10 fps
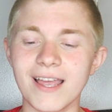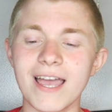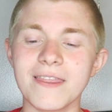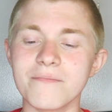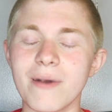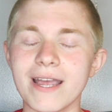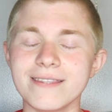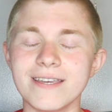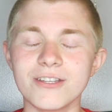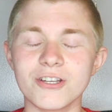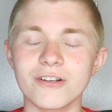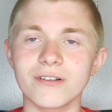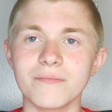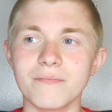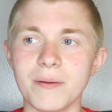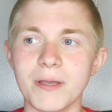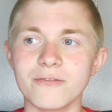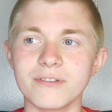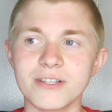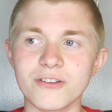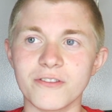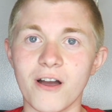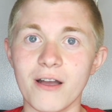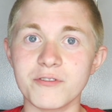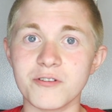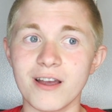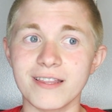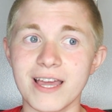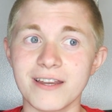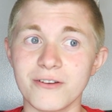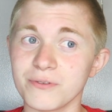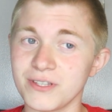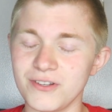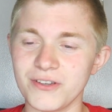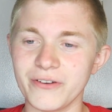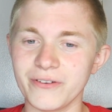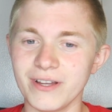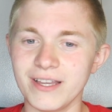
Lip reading: And then my teacher, my Mandarin teacher, thought I was crying, that I didn't know what to do.